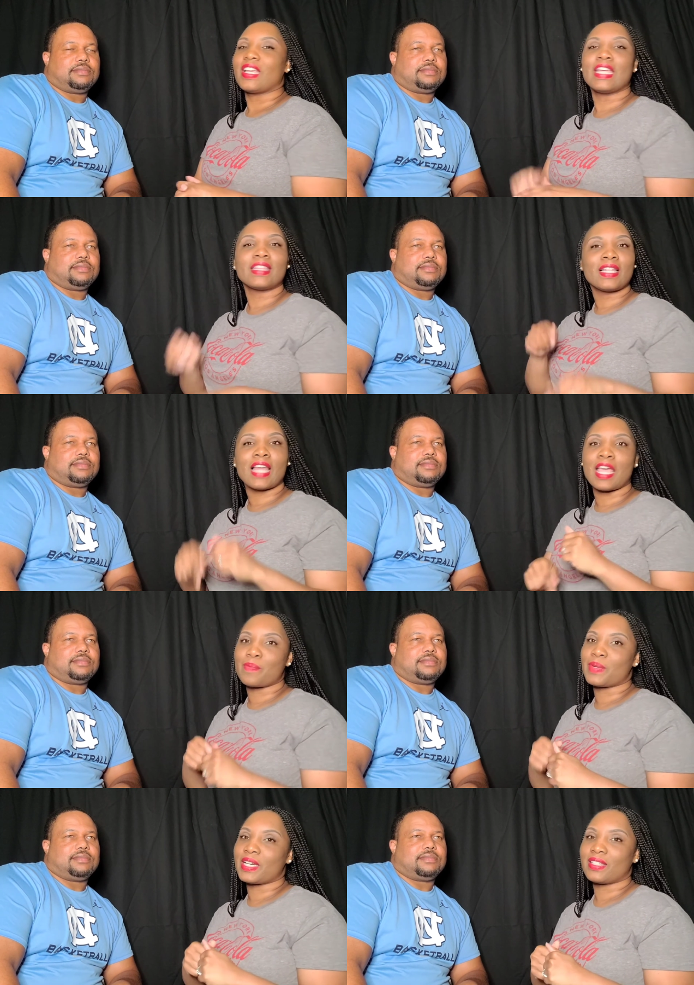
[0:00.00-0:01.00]
Speaker 1: hit the
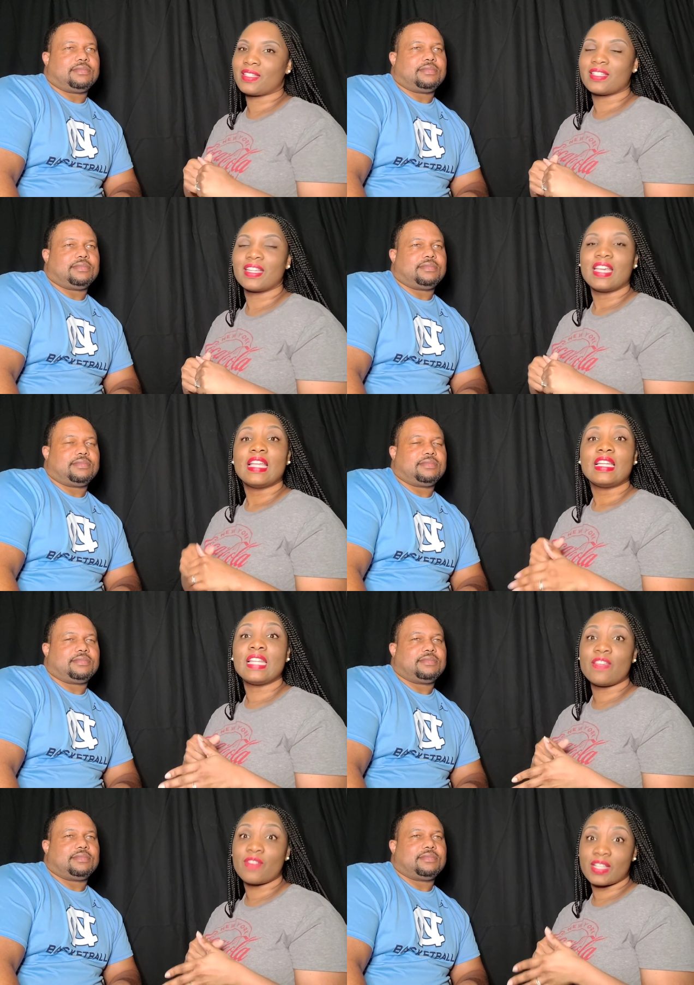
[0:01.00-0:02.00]
like button,
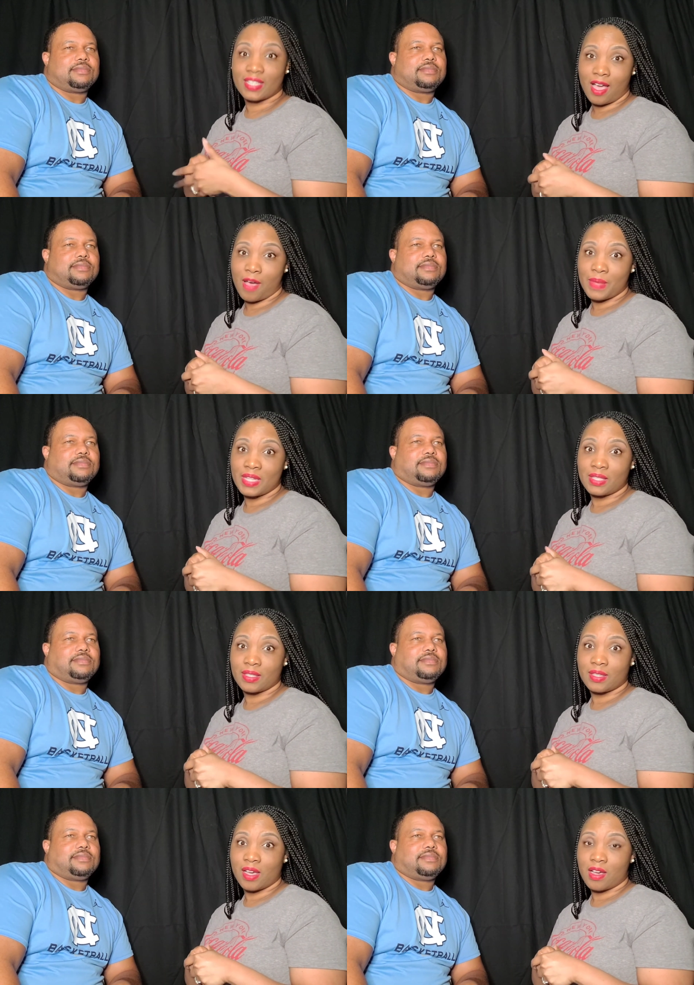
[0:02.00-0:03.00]
leave us
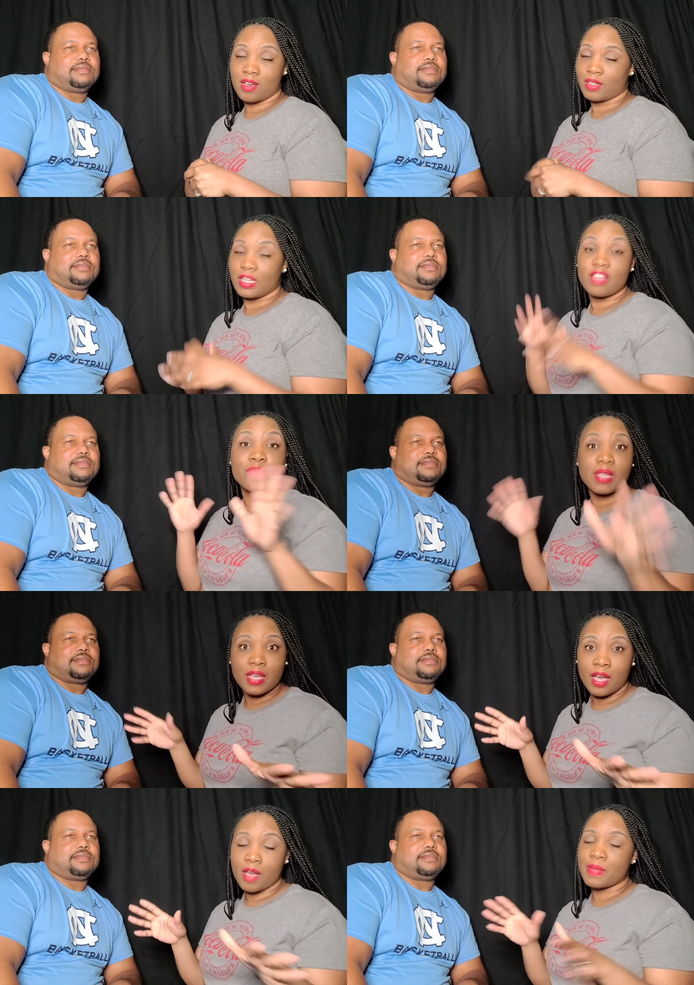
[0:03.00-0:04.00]
comments, uh, leave
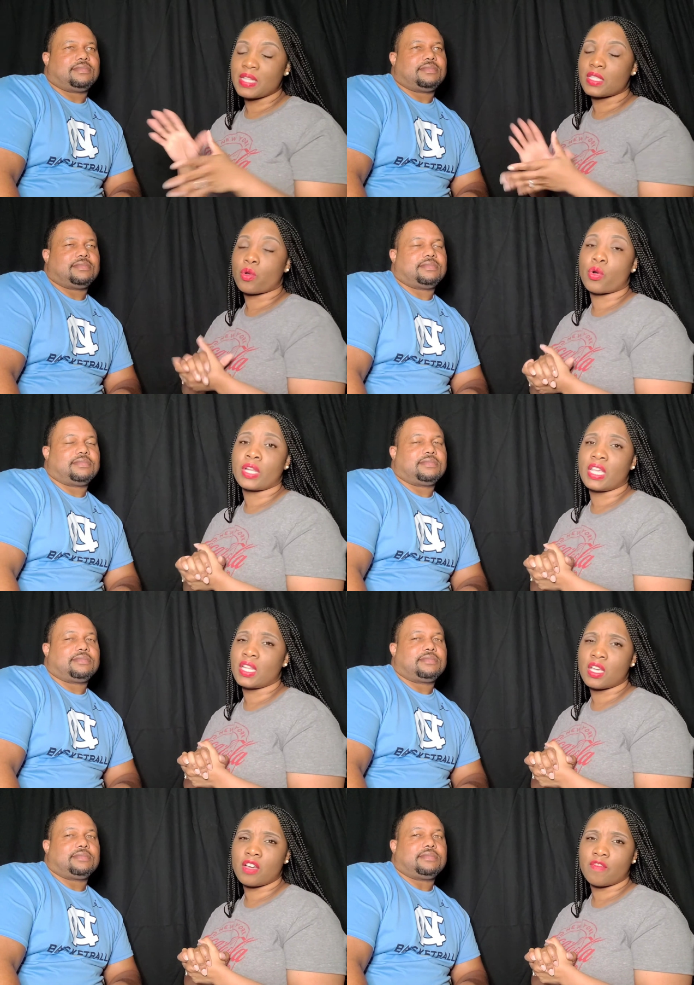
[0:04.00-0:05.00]
me comments on
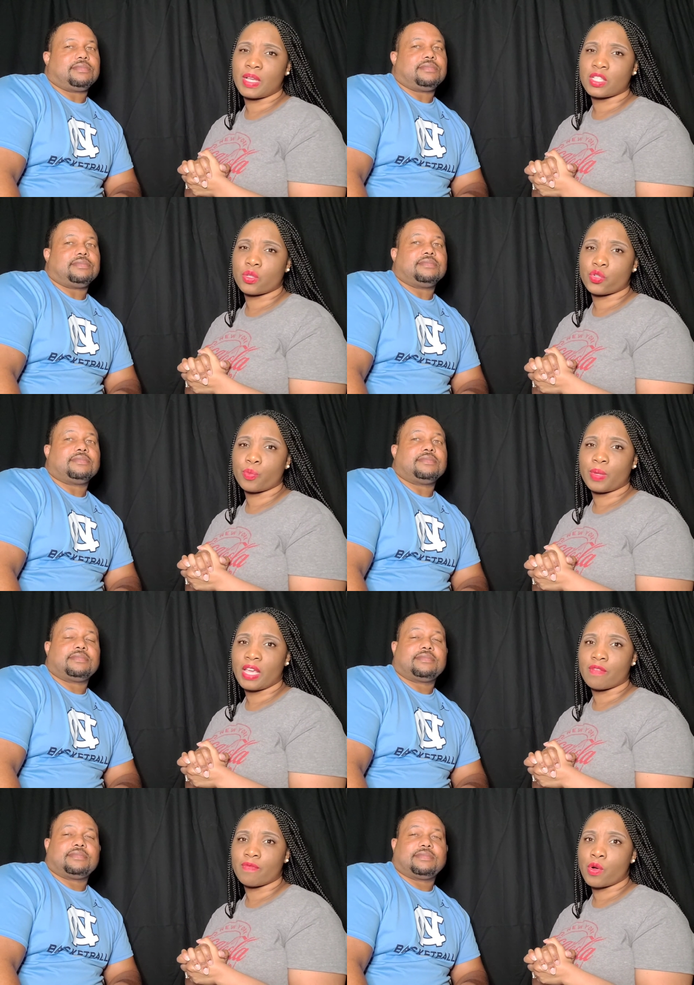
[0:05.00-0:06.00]
any of my social
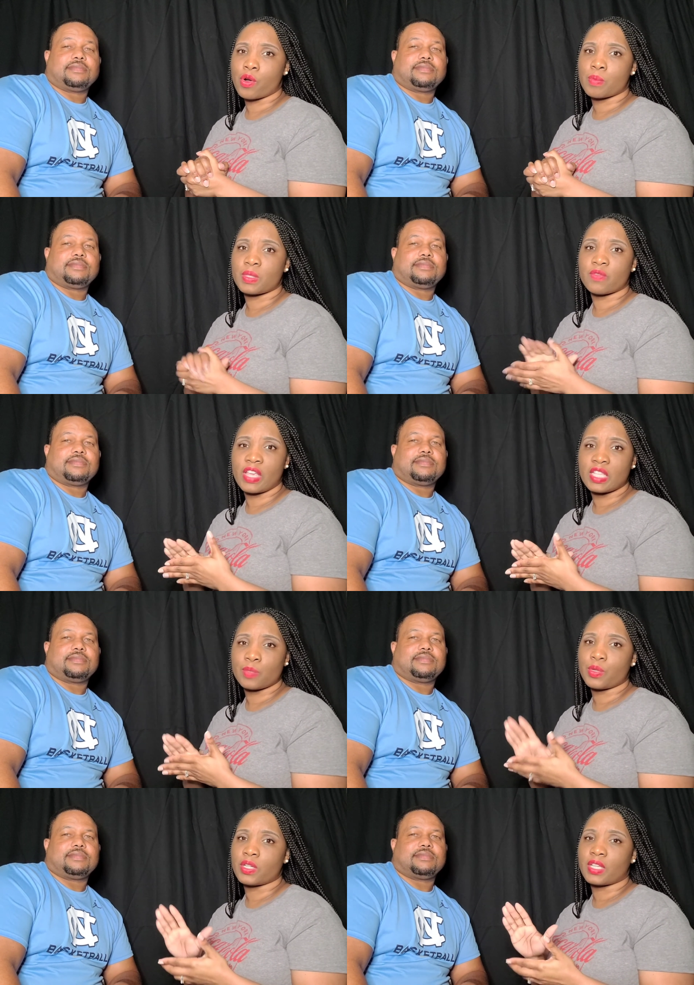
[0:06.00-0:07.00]
platforms,
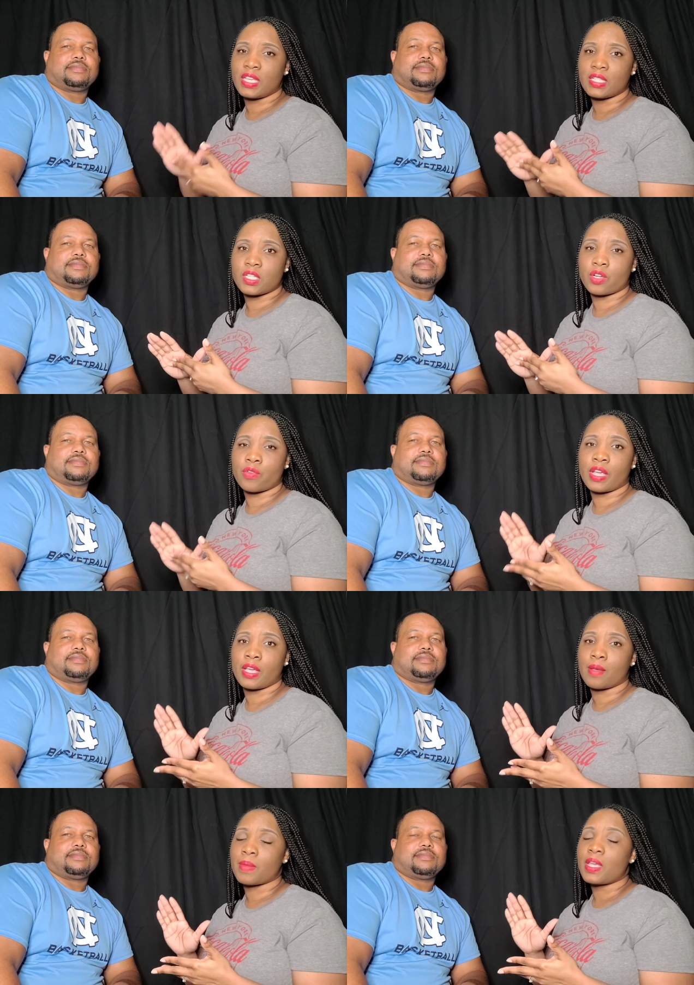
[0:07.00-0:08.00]
Facebook,
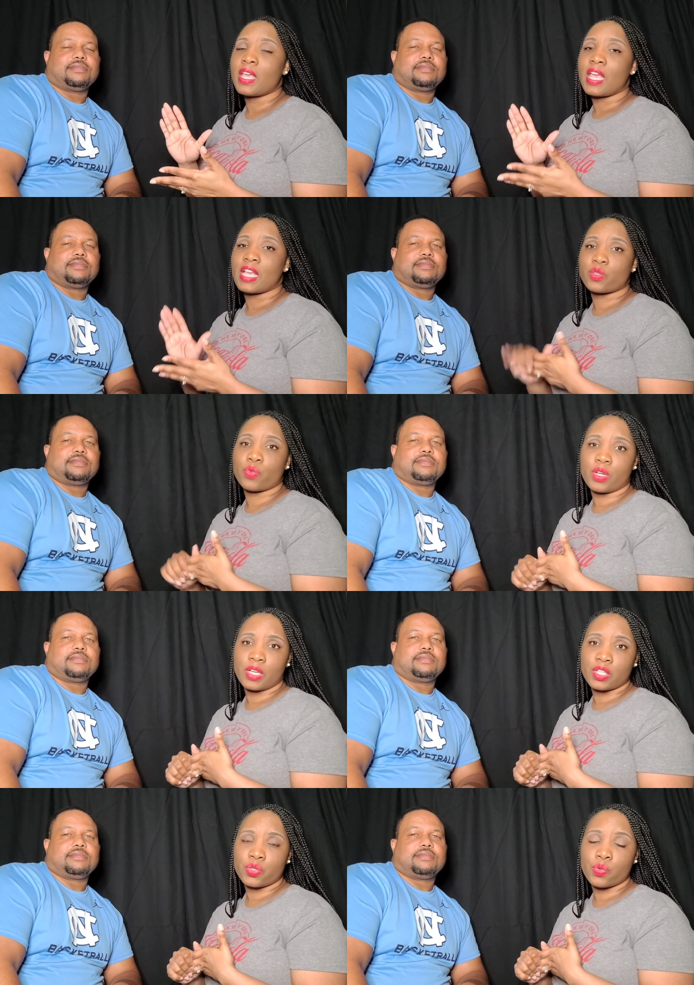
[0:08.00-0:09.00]
Instagram, as well as